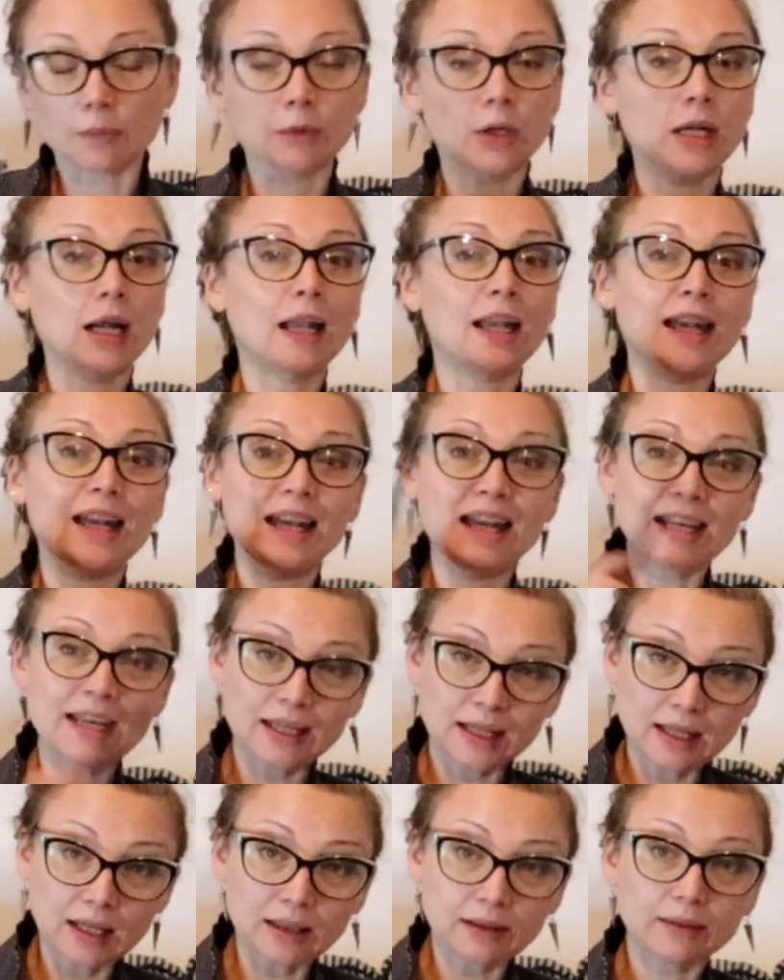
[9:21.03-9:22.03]
I'm going to
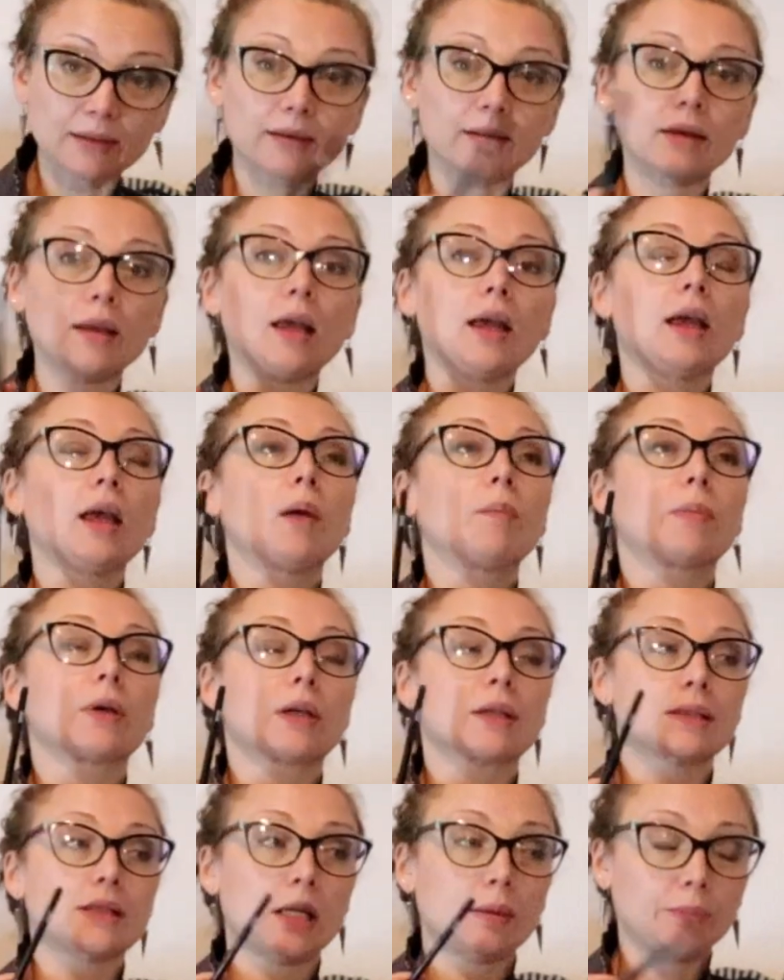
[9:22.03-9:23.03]
link it,
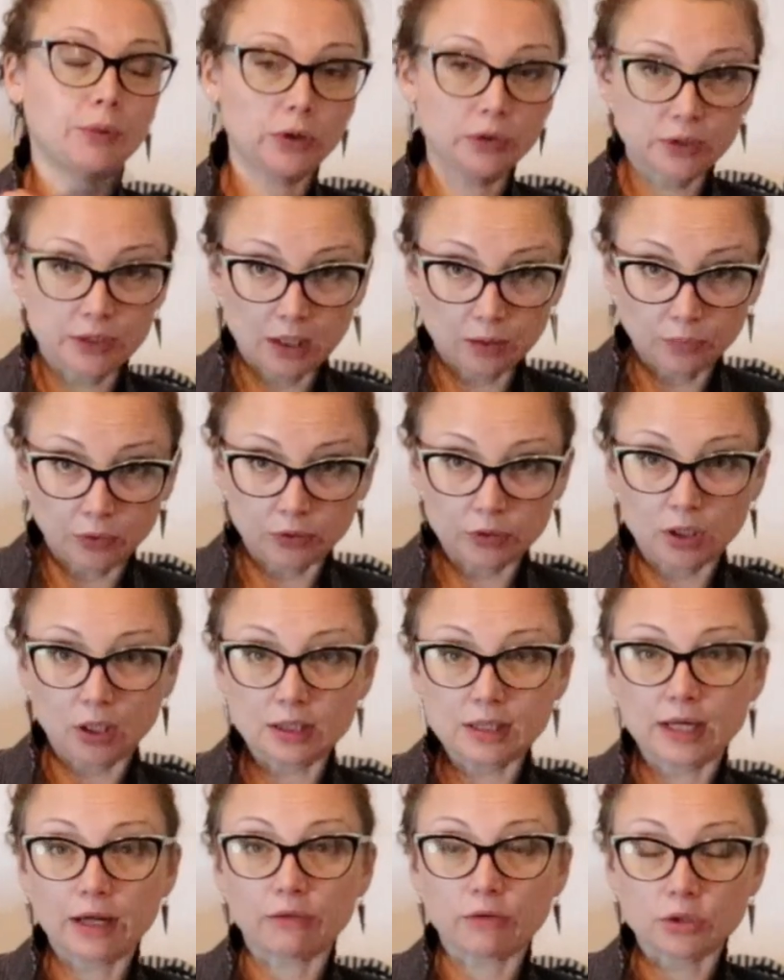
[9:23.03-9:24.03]
because they post that
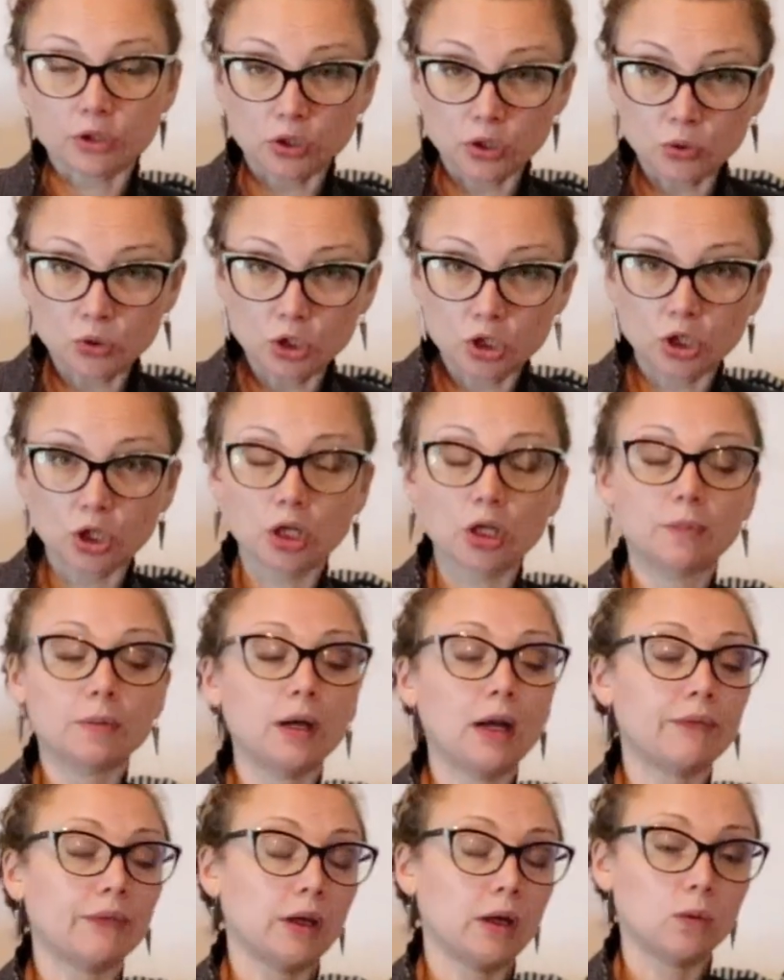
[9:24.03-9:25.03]
podcast here on YouTube
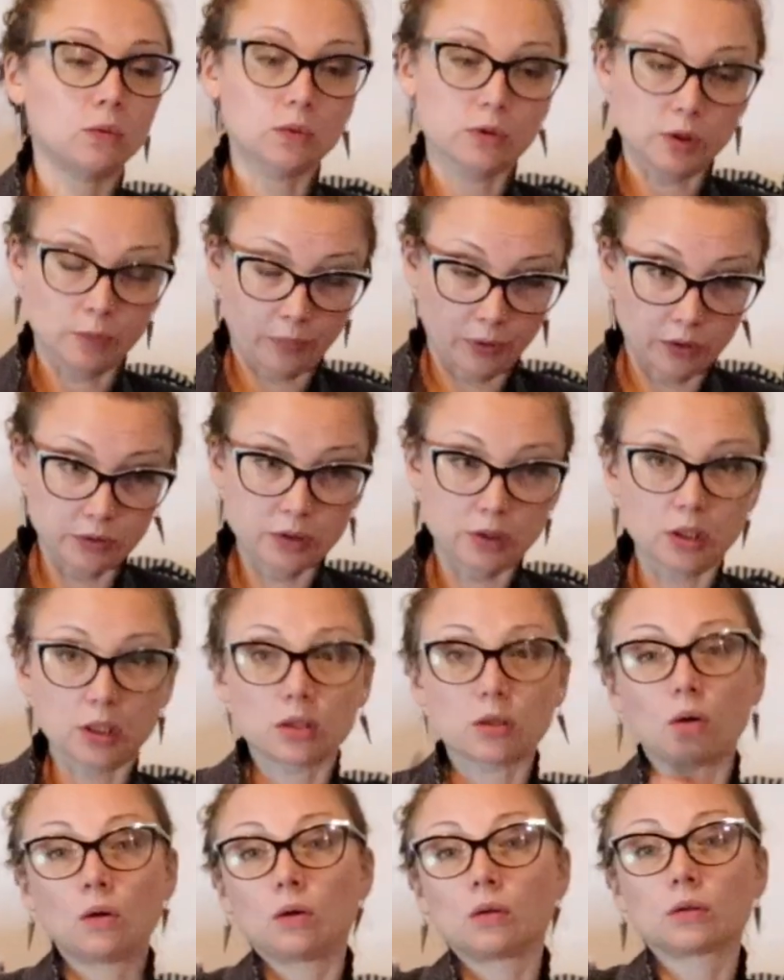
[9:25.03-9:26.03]
and they also post
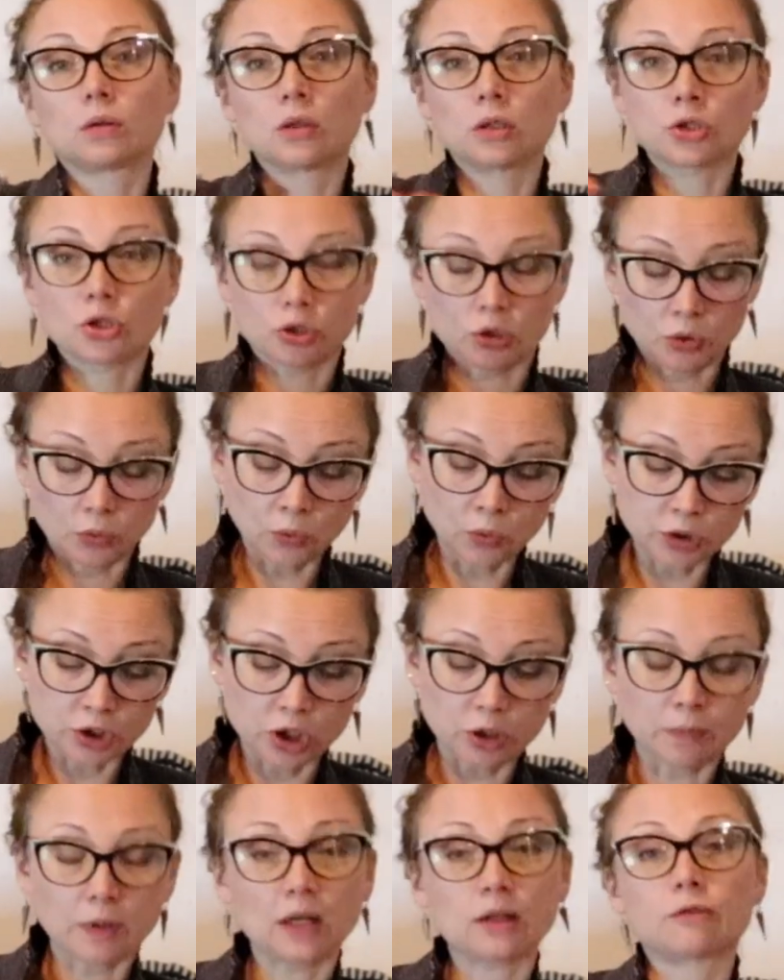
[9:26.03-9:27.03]
it on just
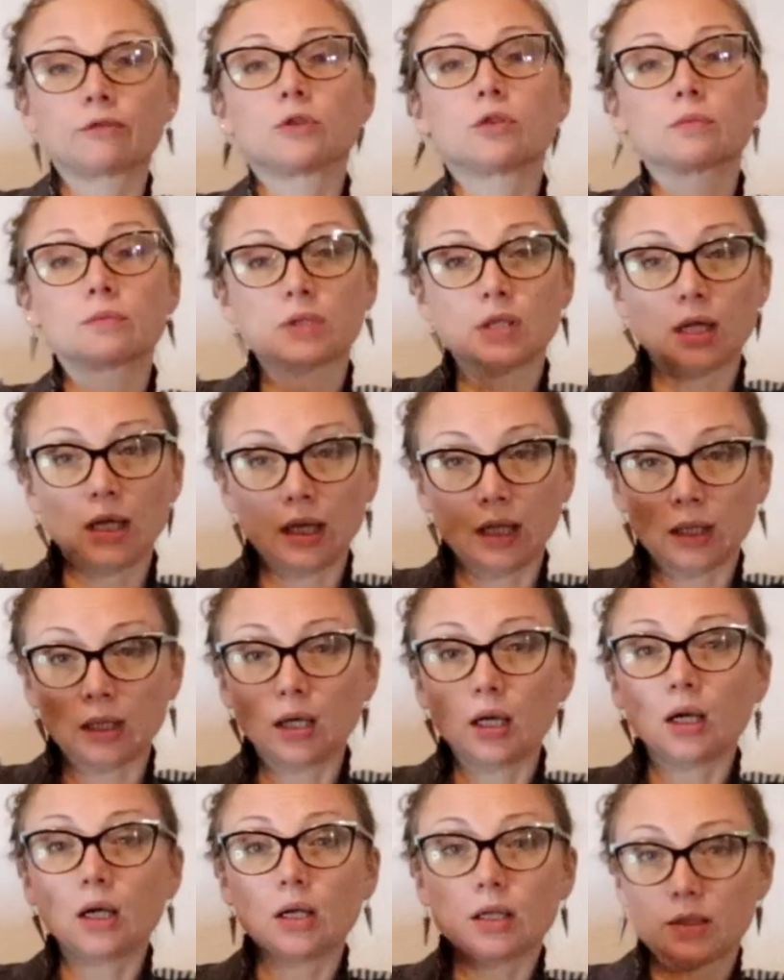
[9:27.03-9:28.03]
audio platforms
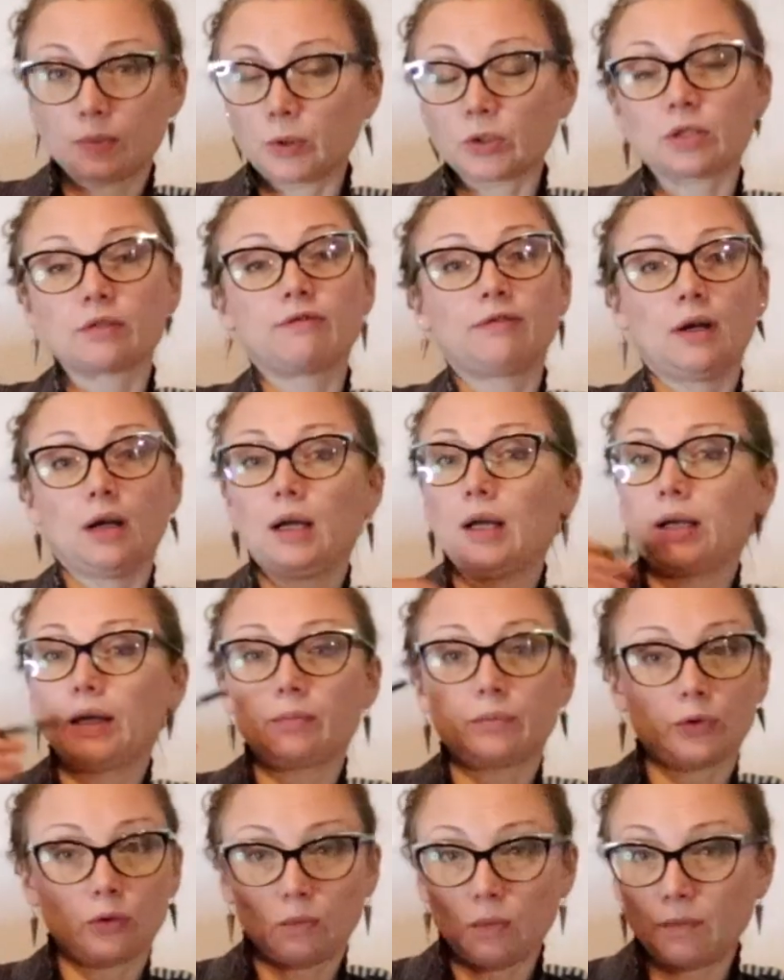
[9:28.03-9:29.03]
like Spotify
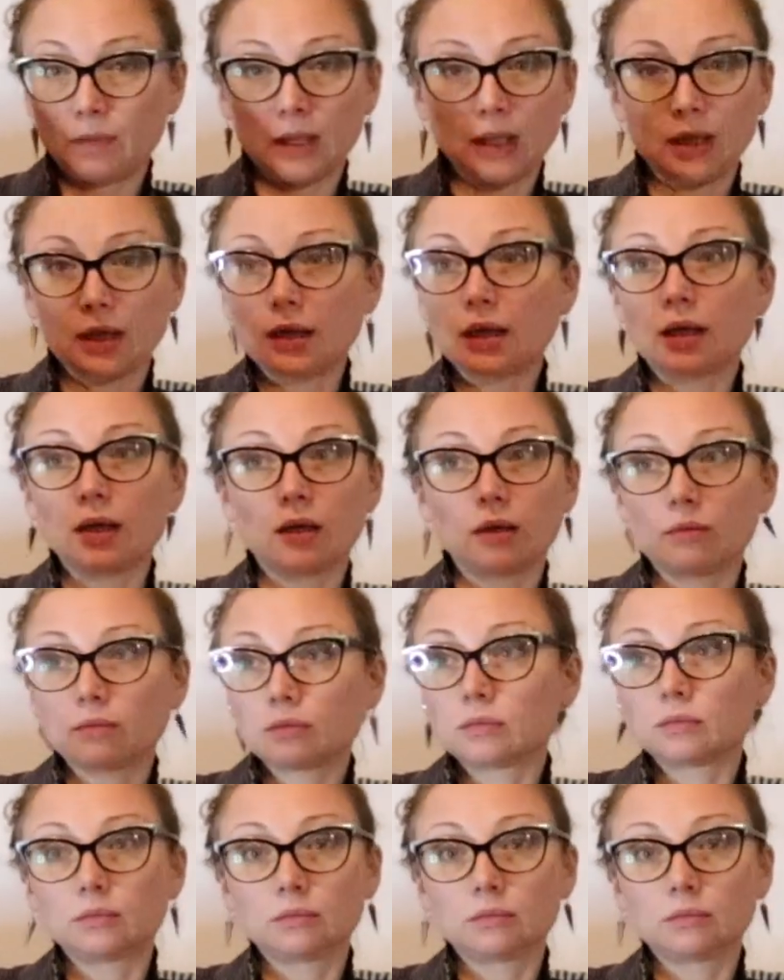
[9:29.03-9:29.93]
and probably